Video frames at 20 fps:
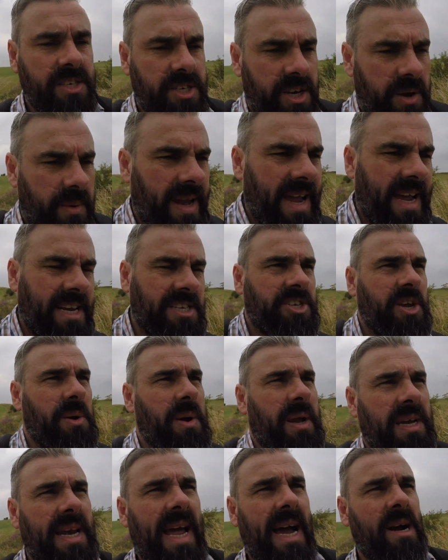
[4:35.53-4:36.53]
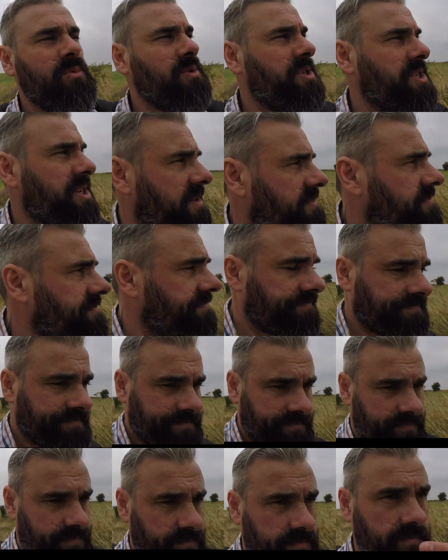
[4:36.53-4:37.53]
doing nout,
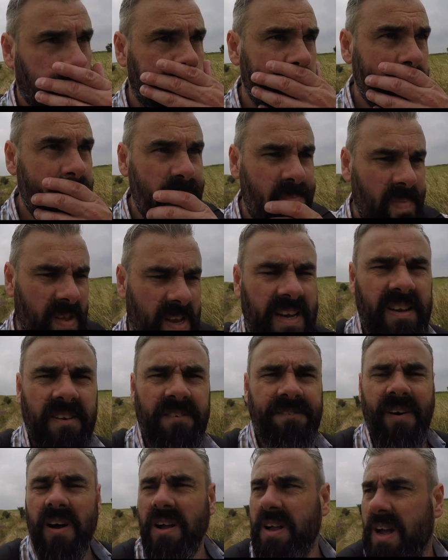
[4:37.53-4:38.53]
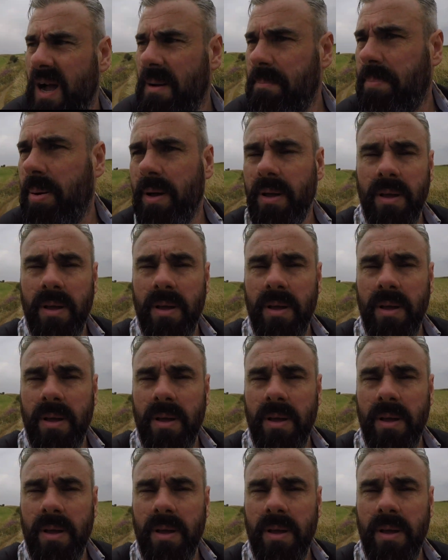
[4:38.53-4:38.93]
get the fuck up.